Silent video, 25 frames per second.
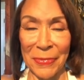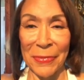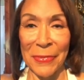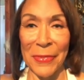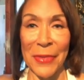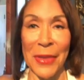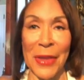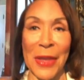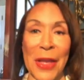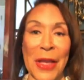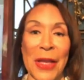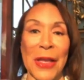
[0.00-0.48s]

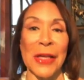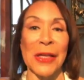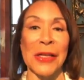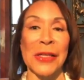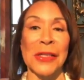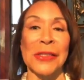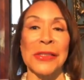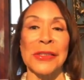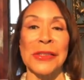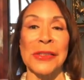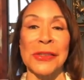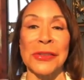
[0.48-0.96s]

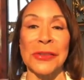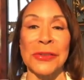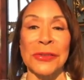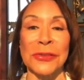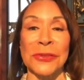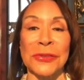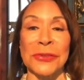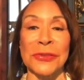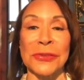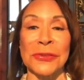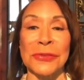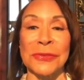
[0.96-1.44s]

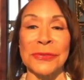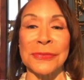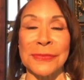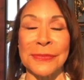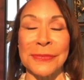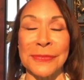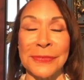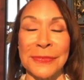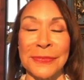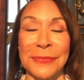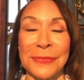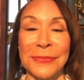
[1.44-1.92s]

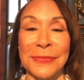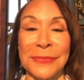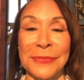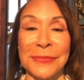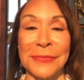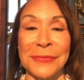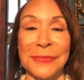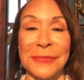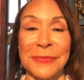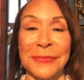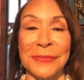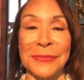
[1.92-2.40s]

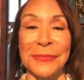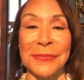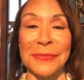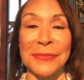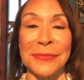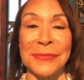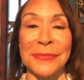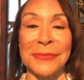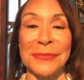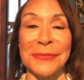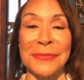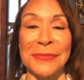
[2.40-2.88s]

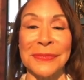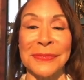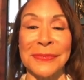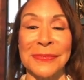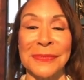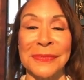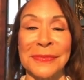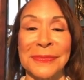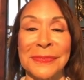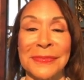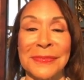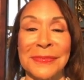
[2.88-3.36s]

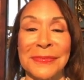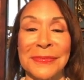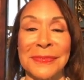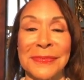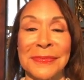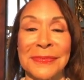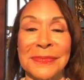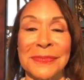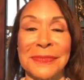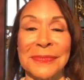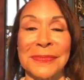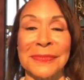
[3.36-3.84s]

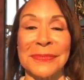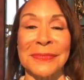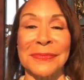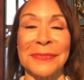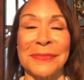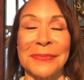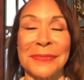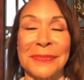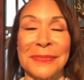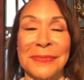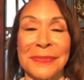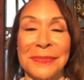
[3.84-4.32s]

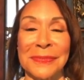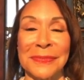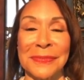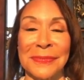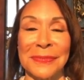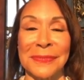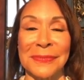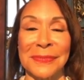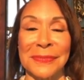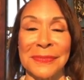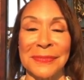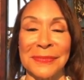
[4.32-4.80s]

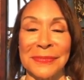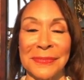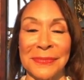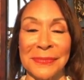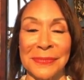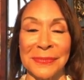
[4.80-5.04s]
The person shown says nothing.